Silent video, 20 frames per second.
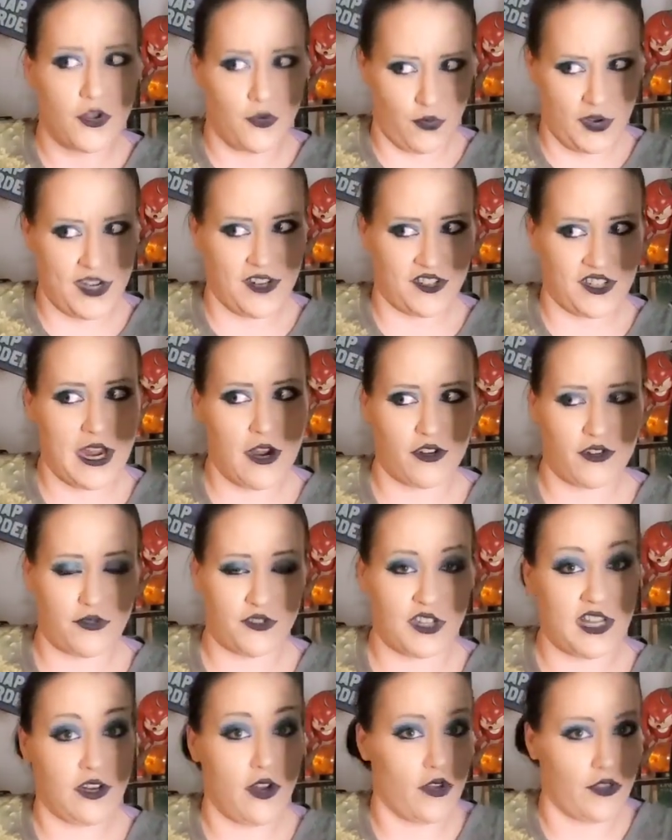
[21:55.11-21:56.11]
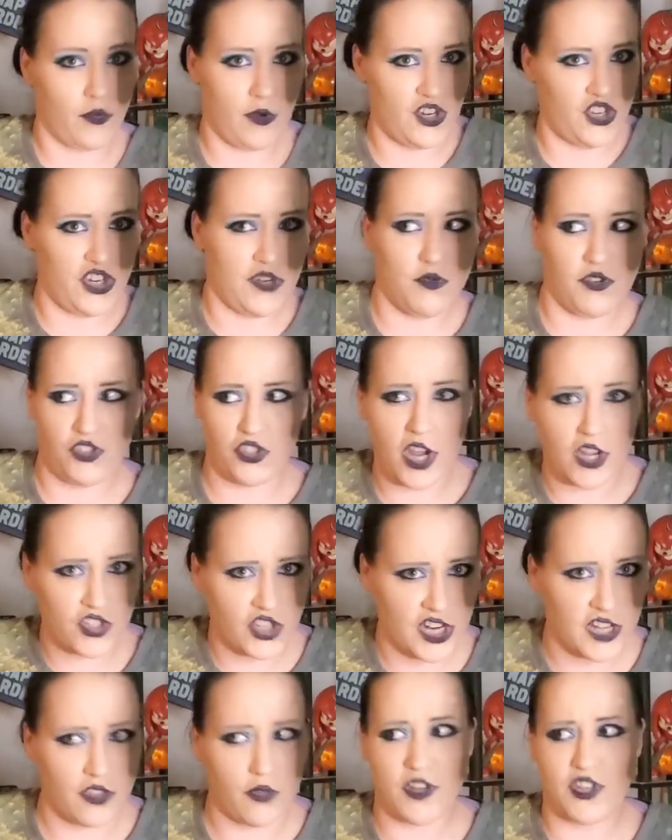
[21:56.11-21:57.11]
Rita's character was saying, no, the way she was
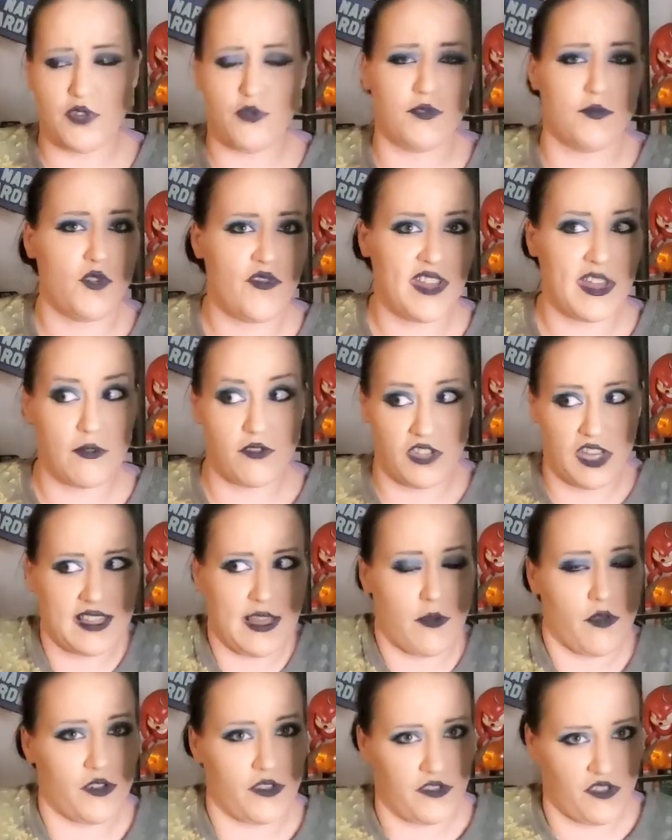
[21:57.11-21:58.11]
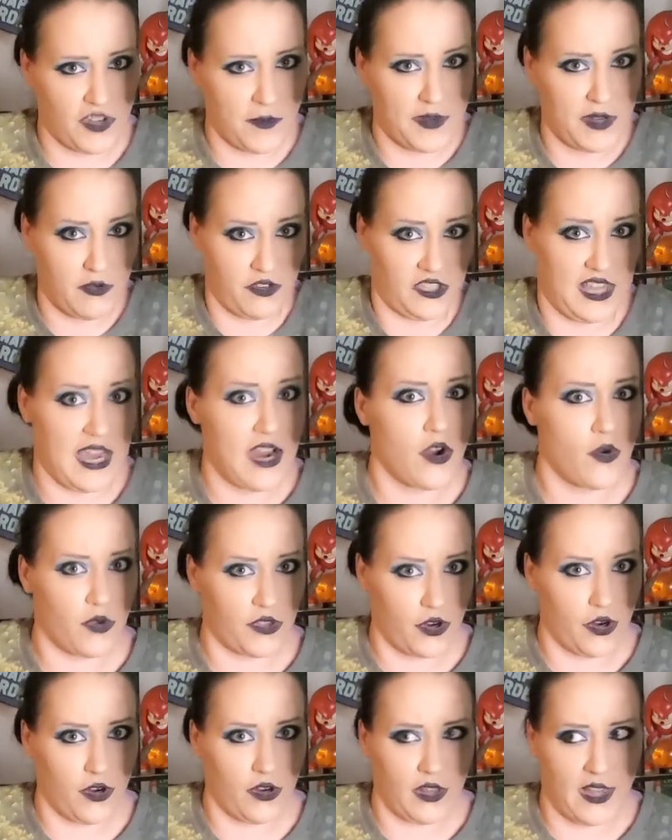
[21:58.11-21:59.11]
touching it and the way she was moving, it was like somebody was there
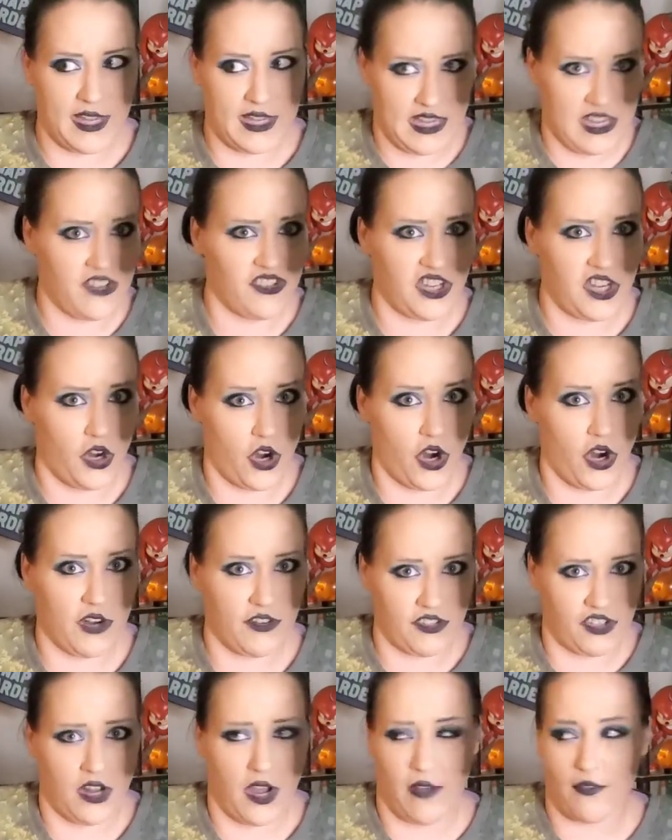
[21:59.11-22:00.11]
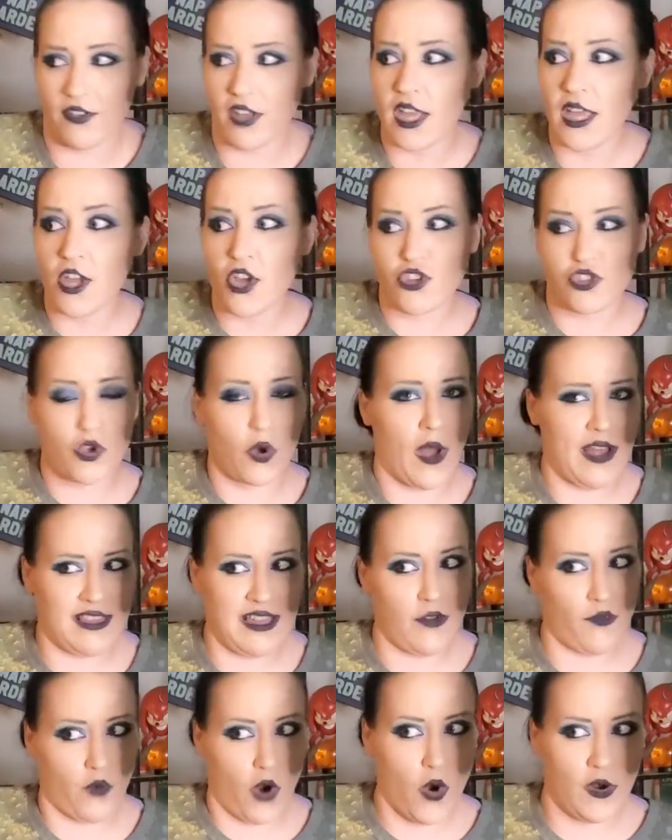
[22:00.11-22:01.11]
with her, like kissing her and stuff. So I
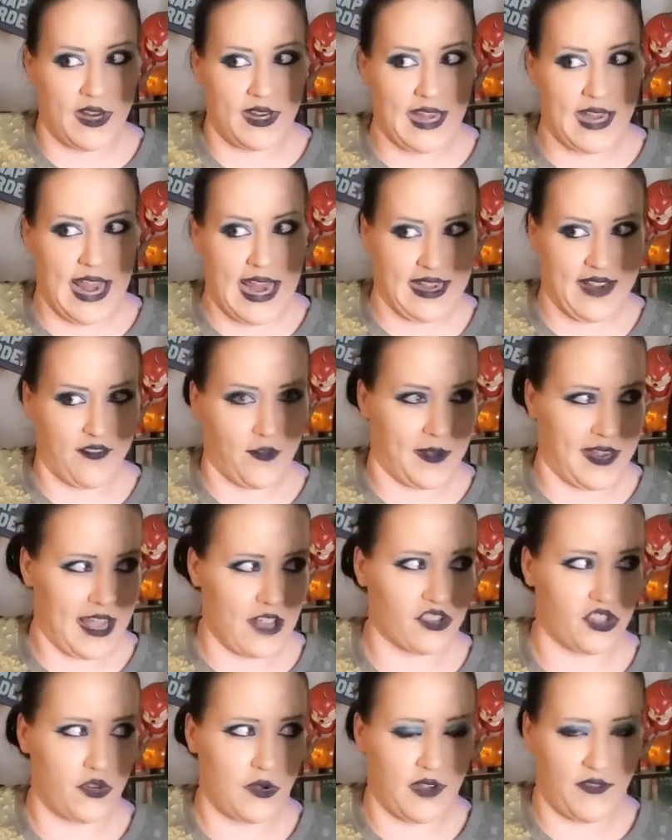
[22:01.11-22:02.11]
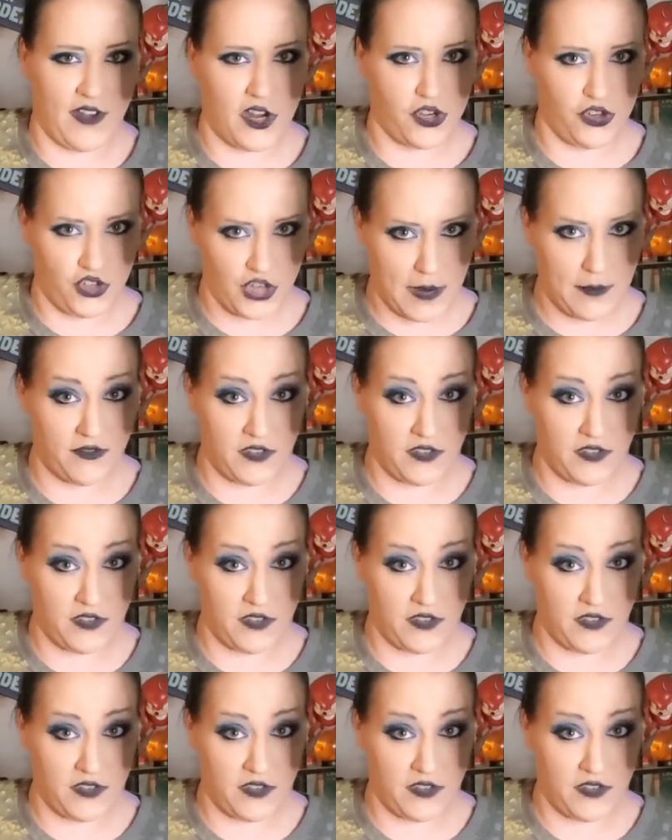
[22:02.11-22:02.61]
think Rowan and everybody else is doing a very good job